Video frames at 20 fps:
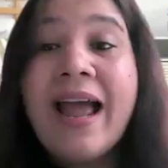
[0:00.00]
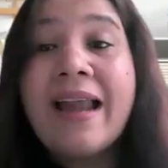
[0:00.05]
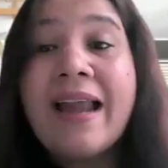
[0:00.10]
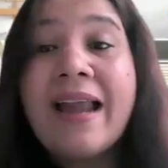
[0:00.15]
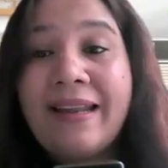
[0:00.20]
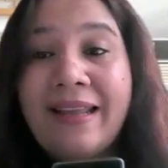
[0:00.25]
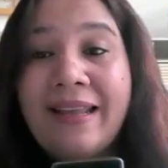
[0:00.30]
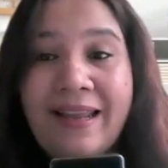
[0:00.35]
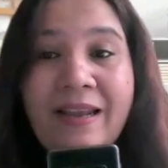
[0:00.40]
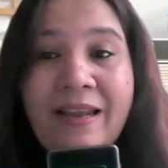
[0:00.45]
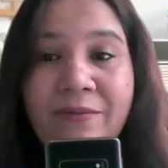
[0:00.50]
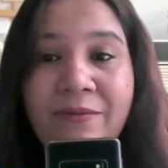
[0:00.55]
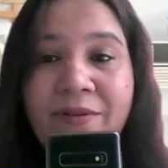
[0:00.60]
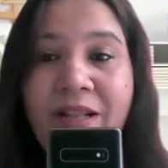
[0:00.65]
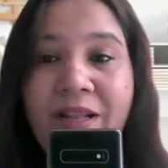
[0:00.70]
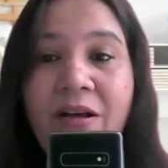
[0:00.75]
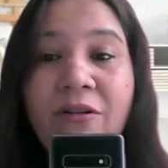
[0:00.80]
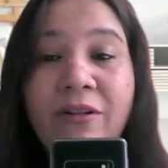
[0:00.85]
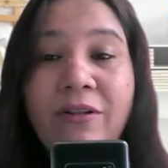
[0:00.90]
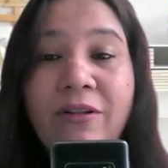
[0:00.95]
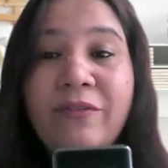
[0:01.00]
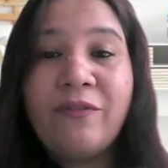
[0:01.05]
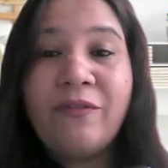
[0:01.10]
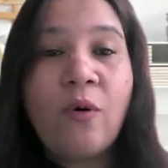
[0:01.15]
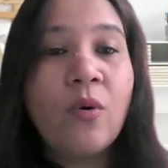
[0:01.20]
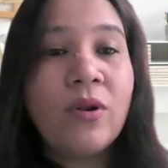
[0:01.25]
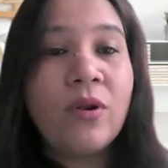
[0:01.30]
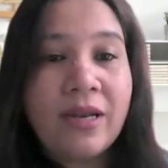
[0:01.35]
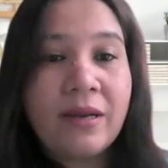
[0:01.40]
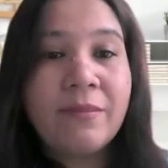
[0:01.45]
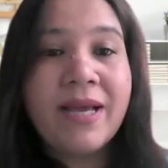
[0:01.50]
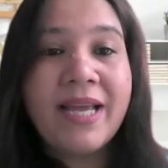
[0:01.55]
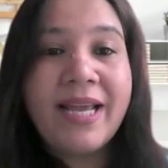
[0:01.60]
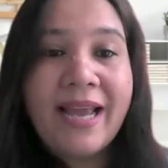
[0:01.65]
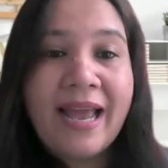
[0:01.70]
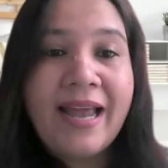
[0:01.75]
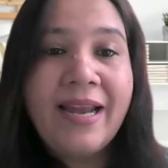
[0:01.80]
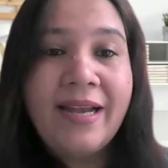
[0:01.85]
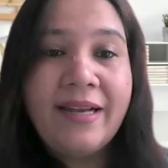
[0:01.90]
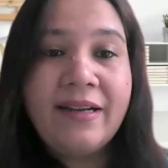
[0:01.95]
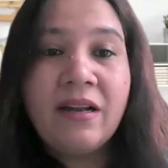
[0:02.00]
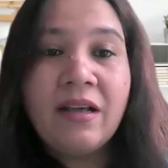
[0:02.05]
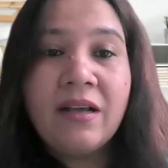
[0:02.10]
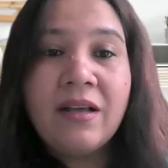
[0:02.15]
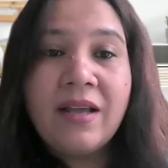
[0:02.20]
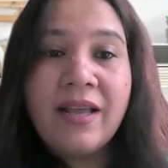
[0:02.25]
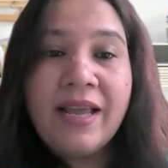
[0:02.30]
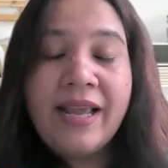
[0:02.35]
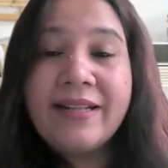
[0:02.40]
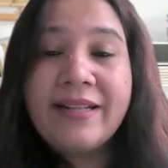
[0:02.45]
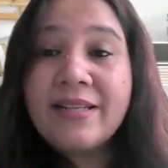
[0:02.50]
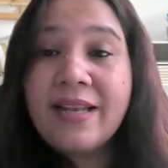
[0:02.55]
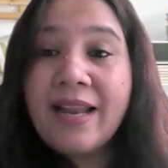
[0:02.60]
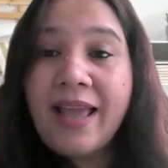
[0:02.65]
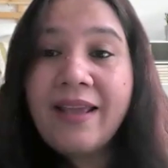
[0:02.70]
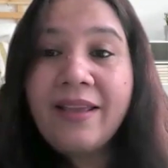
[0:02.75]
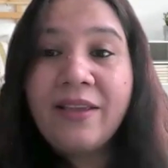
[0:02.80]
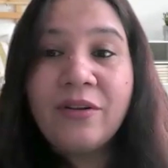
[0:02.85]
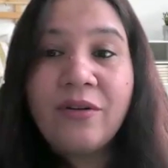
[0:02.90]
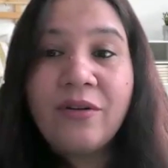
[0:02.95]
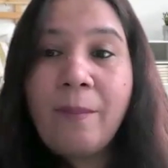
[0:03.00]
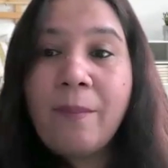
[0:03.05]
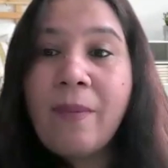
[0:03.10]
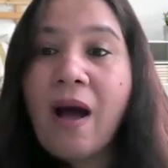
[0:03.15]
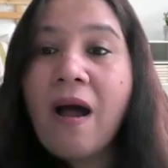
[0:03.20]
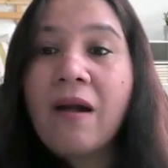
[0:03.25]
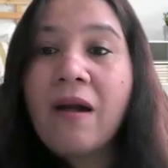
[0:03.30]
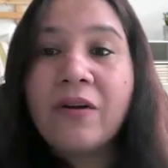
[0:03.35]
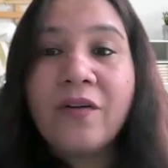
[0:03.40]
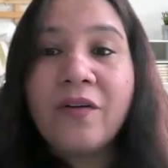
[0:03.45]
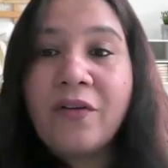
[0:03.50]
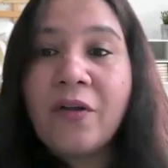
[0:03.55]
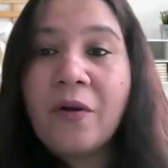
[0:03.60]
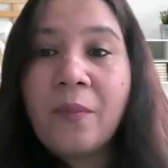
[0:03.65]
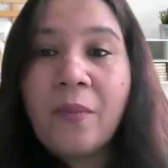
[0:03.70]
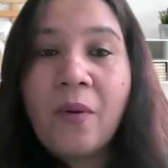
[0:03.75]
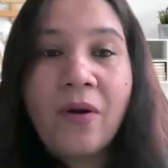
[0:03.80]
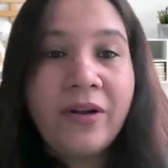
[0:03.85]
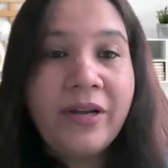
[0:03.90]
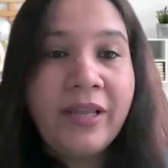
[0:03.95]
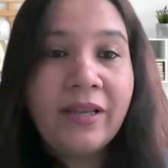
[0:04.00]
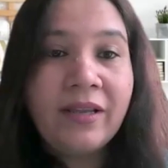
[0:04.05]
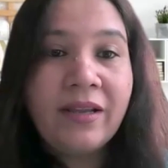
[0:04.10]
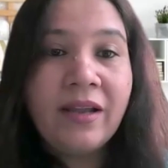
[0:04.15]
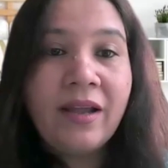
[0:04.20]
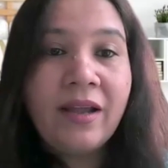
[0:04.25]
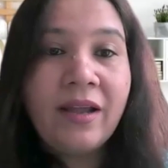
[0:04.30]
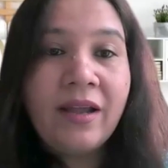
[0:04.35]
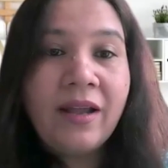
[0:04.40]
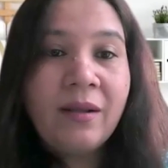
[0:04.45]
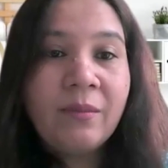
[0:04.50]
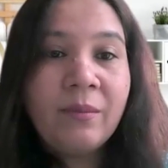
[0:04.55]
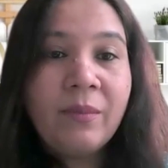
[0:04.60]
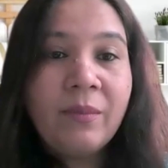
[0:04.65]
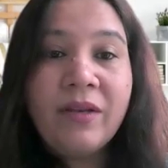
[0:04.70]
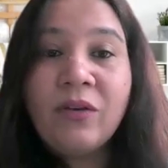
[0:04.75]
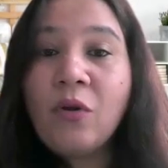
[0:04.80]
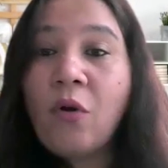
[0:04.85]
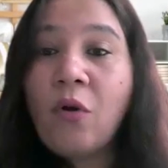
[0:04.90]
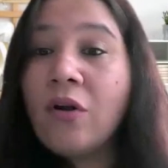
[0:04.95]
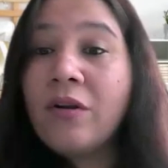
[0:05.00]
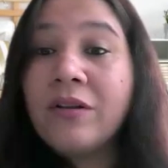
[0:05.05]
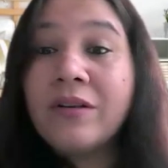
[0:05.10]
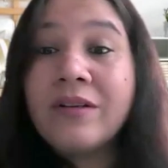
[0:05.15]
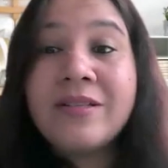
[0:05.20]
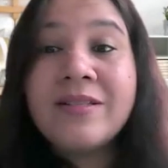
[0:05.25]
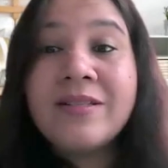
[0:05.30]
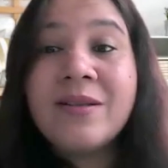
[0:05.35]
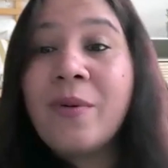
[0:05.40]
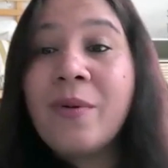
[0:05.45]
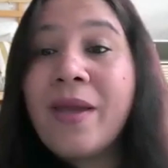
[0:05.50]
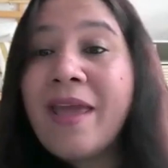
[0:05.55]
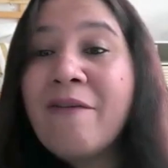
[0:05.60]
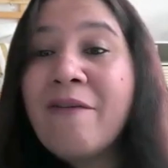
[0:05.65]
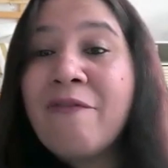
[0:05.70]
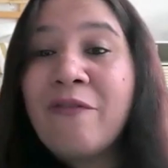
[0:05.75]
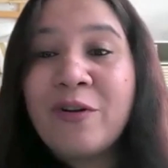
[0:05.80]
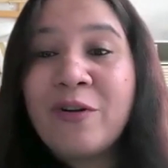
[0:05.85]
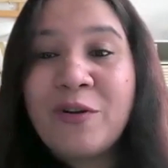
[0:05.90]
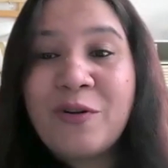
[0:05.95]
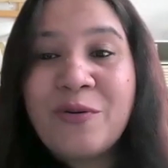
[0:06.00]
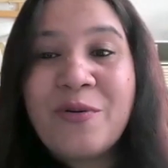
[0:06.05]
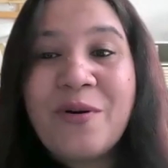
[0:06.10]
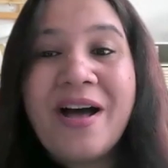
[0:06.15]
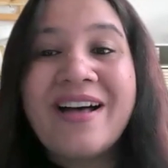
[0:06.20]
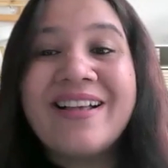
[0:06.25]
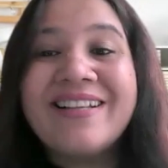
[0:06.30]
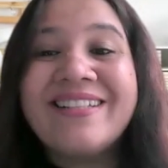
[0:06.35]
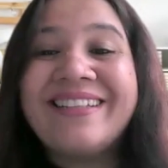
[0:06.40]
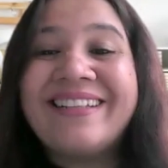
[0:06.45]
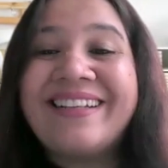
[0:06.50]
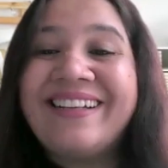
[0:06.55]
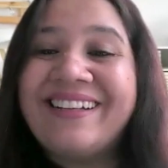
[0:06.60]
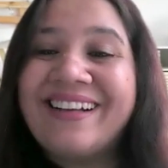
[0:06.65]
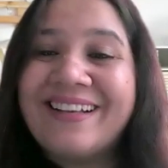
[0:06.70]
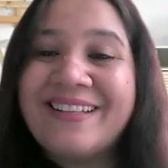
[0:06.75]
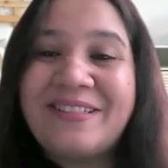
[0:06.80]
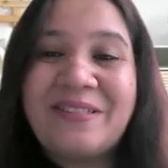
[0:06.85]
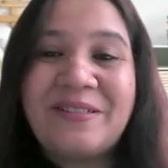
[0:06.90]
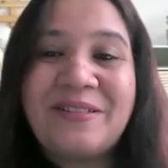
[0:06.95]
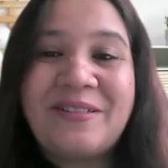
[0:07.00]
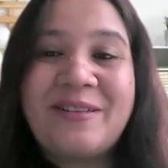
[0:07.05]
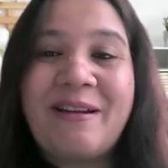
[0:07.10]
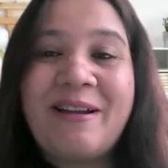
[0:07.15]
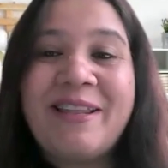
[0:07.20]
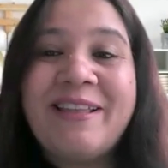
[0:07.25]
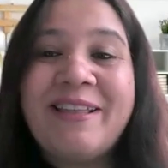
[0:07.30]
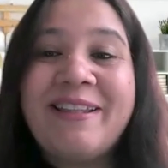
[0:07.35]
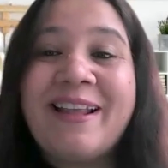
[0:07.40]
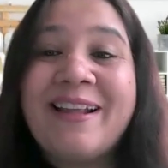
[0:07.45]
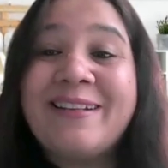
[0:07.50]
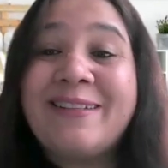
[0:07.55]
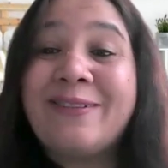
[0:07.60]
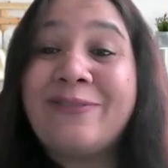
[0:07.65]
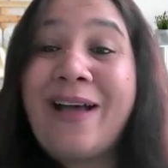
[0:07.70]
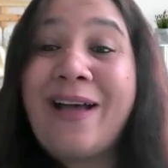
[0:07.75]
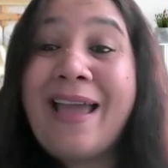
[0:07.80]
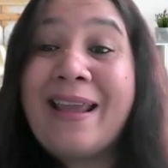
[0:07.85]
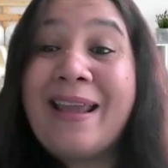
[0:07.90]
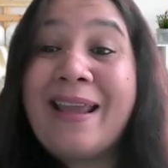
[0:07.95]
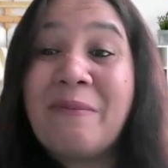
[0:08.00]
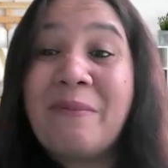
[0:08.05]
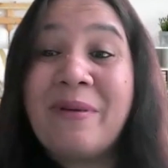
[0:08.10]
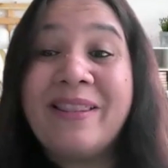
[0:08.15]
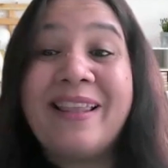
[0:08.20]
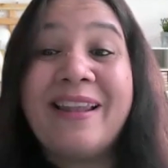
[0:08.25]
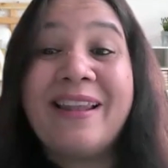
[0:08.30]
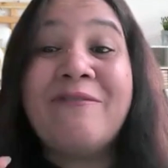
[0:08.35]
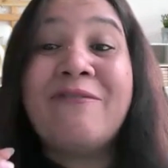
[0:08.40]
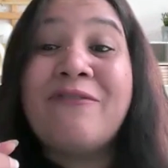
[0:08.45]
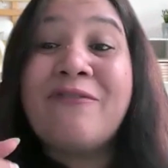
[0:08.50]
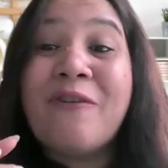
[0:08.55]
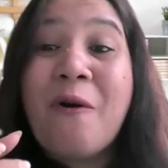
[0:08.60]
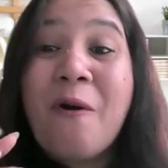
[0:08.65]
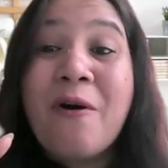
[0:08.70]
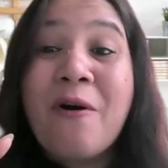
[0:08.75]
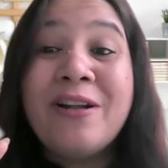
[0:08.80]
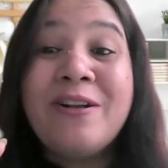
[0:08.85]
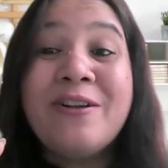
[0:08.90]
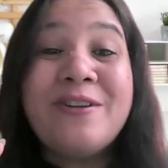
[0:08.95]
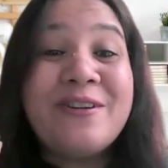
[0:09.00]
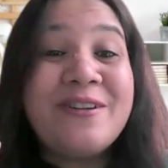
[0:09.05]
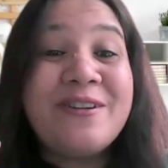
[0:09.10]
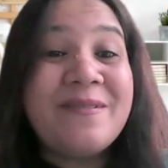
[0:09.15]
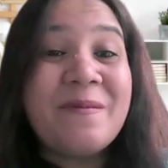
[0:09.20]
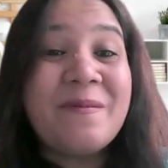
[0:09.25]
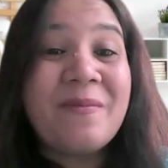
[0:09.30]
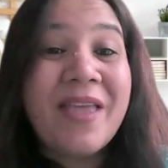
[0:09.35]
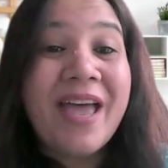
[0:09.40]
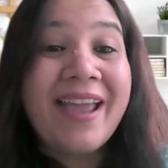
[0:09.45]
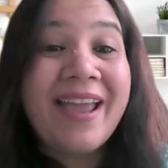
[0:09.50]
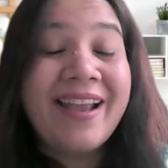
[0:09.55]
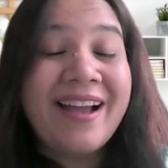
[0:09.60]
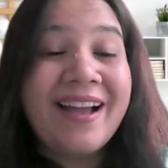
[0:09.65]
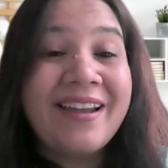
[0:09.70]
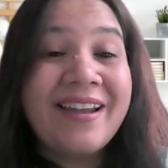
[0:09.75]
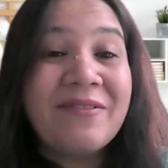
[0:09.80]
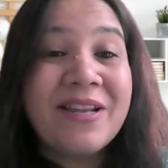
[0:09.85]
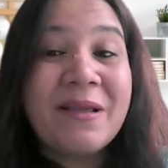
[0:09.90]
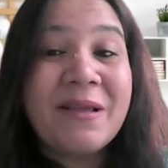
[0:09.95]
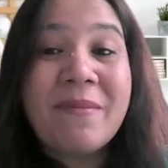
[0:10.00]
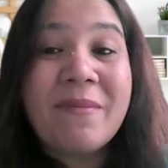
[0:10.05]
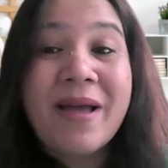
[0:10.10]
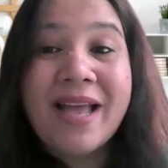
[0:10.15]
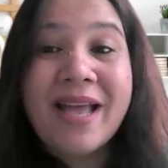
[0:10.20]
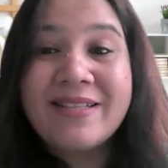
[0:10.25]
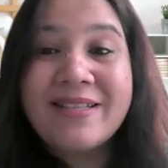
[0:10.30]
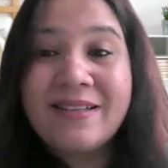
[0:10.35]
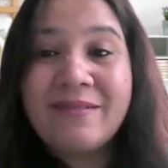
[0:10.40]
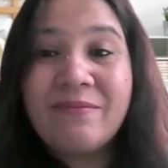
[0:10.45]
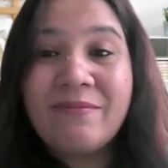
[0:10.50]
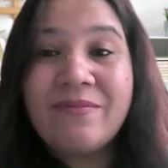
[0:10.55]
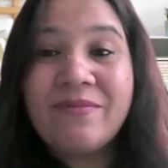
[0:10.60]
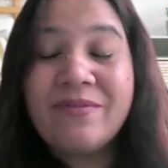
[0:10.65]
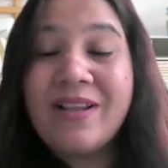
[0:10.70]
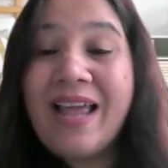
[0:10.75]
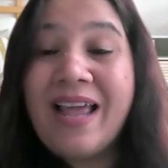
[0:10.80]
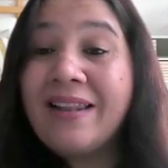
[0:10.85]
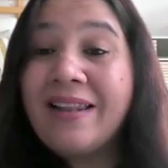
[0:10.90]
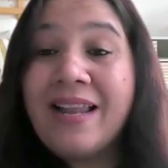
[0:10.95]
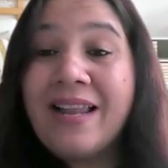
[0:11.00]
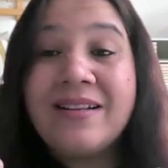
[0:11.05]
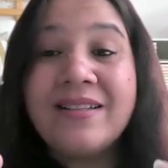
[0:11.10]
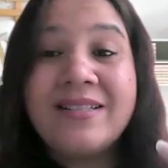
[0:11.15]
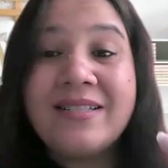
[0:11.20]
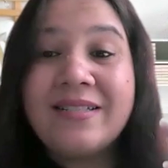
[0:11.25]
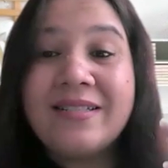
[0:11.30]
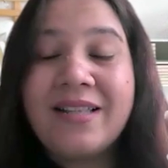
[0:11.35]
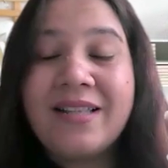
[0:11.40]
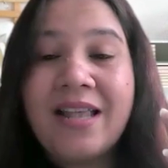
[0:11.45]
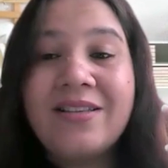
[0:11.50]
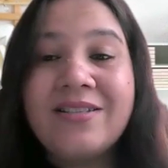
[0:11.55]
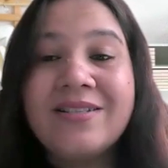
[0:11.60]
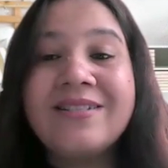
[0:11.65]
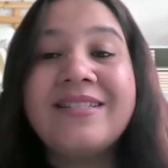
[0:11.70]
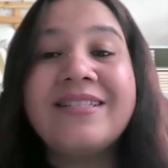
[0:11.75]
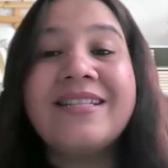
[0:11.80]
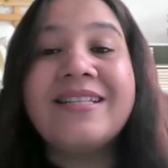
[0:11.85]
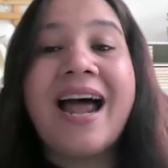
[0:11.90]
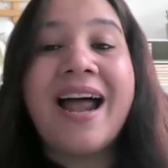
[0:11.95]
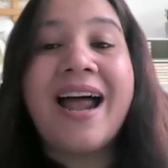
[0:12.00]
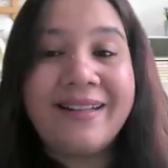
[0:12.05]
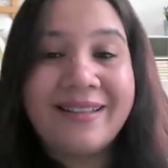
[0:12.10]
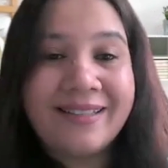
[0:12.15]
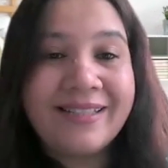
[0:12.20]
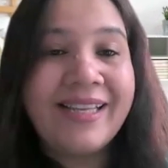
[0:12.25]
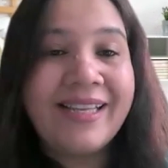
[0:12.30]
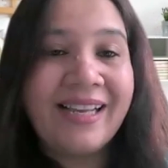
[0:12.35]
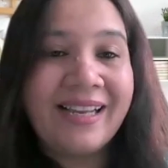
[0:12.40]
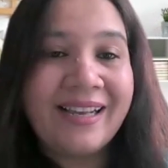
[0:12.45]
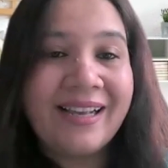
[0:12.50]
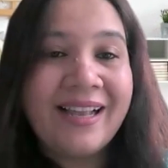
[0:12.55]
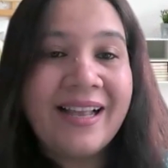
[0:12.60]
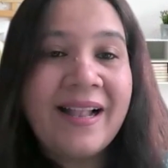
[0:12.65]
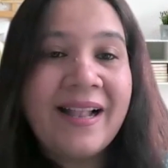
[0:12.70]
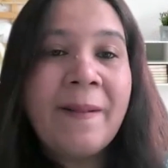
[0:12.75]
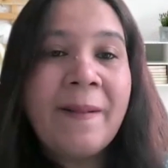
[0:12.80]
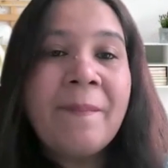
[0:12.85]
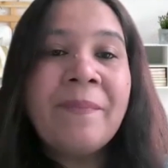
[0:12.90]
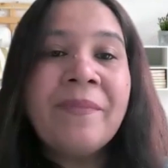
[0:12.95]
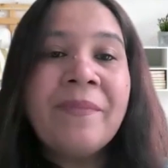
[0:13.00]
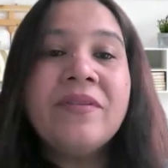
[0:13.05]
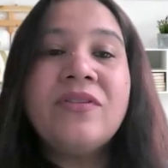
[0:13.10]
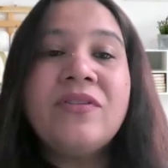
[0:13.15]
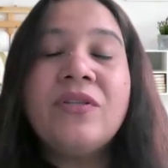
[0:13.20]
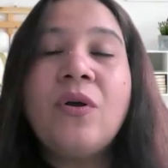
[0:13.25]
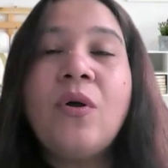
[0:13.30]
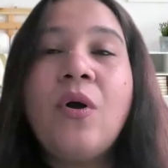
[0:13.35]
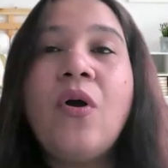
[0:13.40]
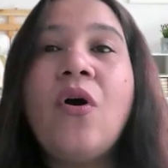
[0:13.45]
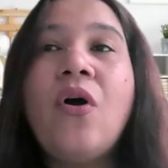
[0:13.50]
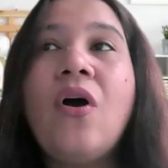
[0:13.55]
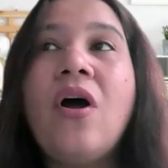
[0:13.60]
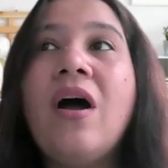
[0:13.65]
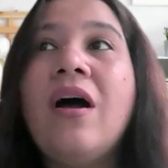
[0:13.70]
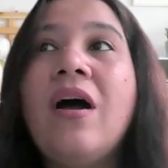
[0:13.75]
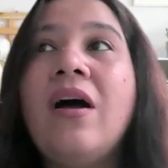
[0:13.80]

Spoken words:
handicapped without the phone in my hand. It's like, part of your body. My daughter is away for 2 hours, 3 hours to study. That's fine, but then phone, I can't even imagine, and that is such a sad thing. So,